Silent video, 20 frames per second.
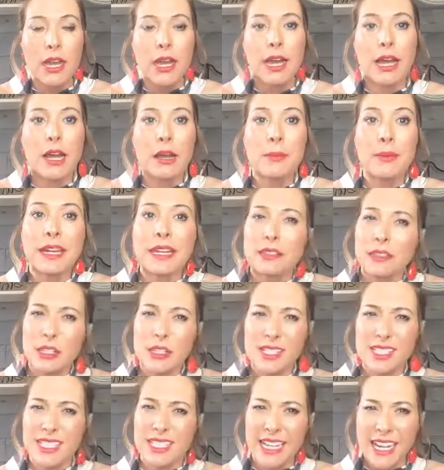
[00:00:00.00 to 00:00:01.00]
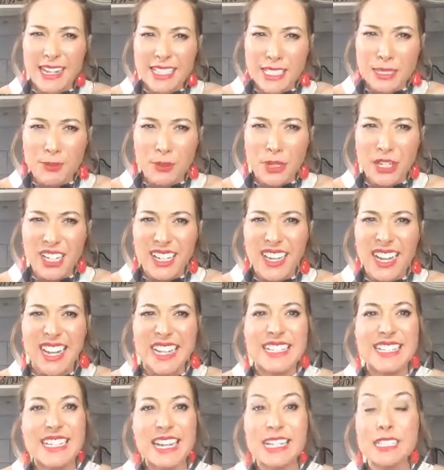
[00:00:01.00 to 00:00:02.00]
It looks desperate,
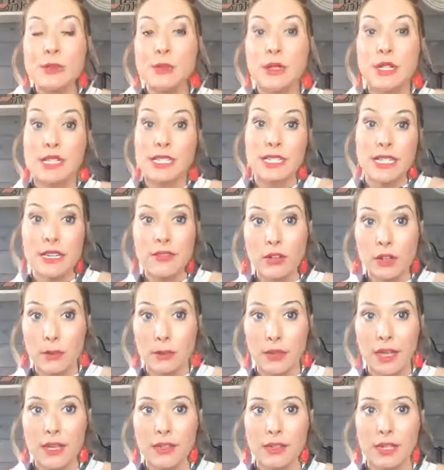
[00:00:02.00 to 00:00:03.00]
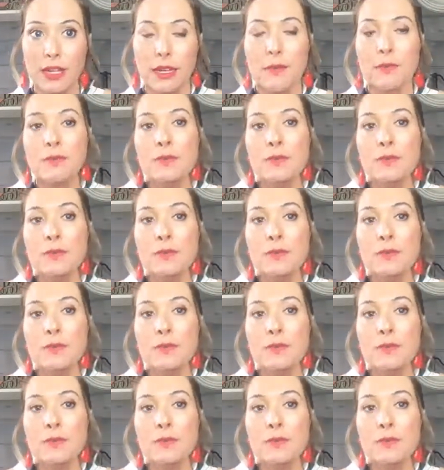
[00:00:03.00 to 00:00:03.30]
and desperate is never appealing.